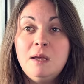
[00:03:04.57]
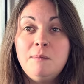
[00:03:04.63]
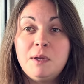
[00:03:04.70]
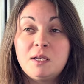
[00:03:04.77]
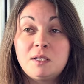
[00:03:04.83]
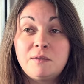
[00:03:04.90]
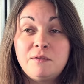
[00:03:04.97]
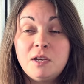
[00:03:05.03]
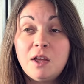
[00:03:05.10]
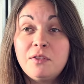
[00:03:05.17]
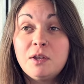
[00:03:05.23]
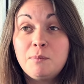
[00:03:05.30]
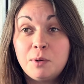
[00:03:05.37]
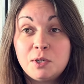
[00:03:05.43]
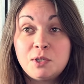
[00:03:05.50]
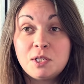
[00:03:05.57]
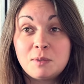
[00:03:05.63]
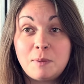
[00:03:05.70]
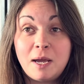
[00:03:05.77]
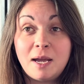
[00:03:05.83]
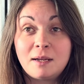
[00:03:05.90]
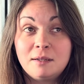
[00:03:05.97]
because if nothing pushes
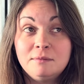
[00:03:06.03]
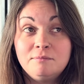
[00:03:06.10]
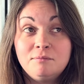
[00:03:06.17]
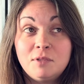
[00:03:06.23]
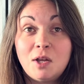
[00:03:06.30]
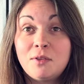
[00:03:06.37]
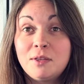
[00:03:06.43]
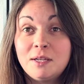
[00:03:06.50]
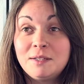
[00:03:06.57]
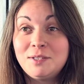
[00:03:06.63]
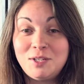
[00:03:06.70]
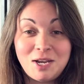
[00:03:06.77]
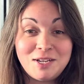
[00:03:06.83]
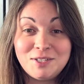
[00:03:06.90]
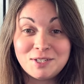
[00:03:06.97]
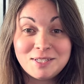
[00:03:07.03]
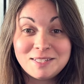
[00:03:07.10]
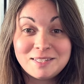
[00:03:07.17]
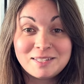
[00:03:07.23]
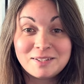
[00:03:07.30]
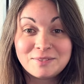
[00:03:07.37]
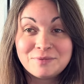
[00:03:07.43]
back, nothing
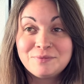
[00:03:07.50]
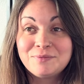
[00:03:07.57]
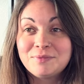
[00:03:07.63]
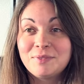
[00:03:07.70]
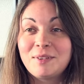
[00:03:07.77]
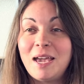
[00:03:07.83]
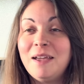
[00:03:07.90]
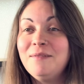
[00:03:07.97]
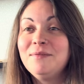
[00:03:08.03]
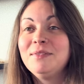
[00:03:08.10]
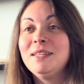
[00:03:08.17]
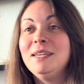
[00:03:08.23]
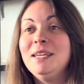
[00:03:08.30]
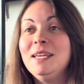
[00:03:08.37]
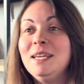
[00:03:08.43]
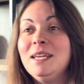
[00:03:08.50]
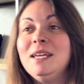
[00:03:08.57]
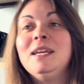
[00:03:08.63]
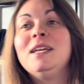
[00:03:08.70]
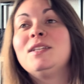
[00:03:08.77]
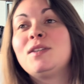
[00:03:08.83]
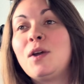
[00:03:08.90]
changes. Okay,
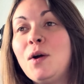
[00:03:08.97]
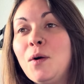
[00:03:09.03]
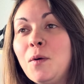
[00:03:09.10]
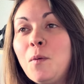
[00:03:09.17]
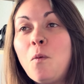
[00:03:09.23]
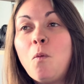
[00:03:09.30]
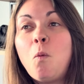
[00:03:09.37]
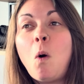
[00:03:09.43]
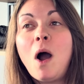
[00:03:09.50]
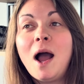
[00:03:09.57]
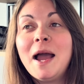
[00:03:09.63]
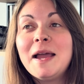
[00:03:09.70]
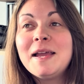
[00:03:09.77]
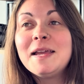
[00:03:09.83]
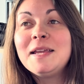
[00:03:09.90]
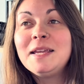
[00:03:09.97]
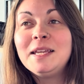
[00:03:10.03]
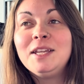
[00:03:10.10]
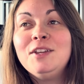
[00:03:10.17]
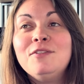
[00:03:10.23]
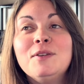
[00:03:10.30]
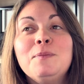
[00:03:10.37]
so why
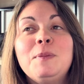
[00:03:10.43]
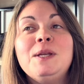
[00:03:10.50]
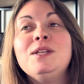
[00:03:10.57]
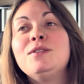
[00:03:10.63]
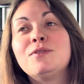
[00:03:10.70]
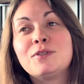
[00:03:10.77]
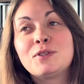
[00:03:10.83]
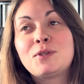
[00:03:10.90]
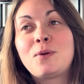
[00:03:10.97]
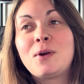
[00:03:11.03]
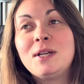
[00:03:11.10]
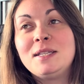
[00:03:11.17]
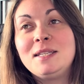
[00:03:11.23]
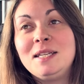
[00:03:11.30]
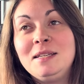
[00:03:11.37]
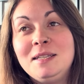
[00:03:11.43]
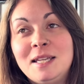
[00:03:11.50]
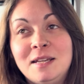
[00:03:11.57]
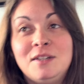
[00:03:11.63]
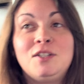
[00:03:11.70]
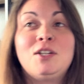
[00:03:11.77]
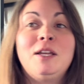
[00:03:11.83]
even peaceful stories need
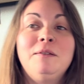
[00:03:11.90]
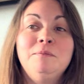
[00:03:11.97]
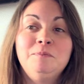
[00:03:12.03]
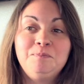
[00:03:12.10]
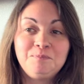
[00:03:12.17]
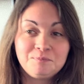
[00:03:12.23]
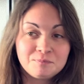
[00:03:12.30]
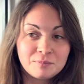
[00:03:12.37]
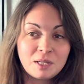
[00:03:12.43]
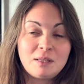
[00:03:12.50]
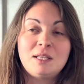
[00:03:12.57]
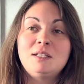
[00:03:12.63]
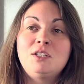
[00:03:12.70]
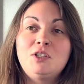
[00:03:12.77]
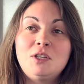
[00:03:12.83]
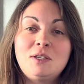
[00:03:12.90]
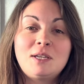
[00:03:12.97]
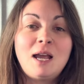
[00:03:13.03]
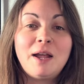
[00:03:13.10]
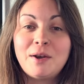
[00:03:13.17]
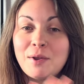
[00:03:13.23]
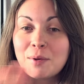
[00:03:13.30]
tension? Let's just
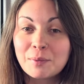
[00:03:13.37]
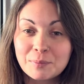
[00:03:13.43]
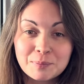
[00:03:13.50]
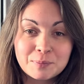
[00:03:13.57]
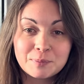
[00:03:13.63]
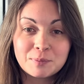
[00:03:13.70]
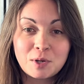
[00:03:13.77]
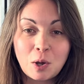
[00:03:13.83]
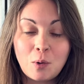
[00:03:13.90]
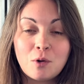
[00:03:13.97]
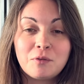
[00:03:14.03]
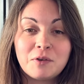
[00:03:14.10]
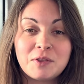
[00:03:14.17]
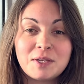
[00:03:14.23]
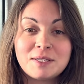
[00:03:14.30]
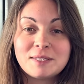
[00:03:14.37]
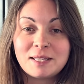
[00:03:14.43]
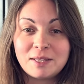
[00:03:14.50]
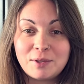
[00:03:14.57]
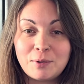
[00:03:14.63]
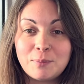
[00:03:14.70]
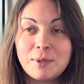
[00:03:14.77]
kind of go over this a
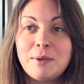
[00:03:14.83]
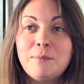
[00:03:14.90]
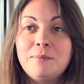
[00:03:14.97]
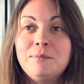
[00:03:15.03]
little bit.